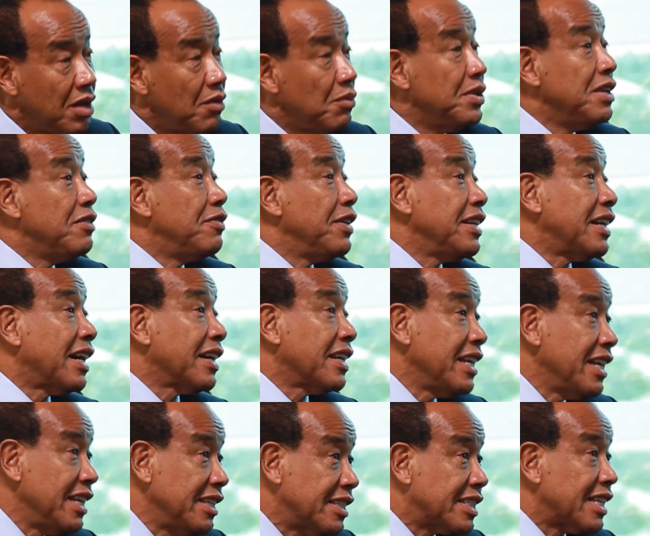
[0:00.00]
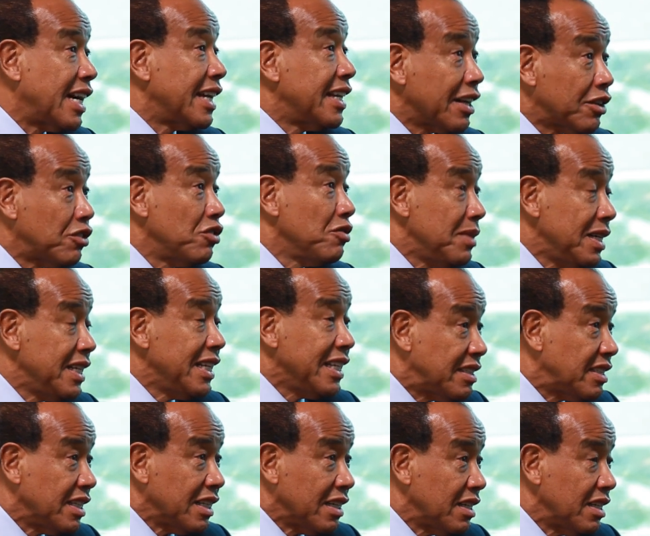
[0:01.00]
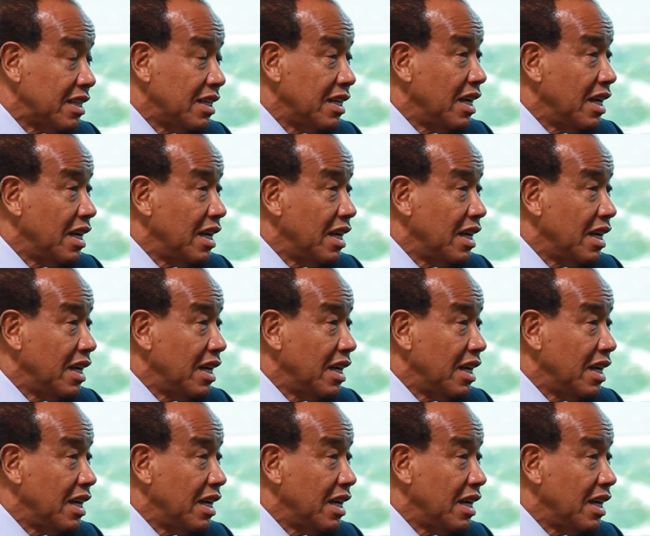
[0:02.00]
We even again started accumulating,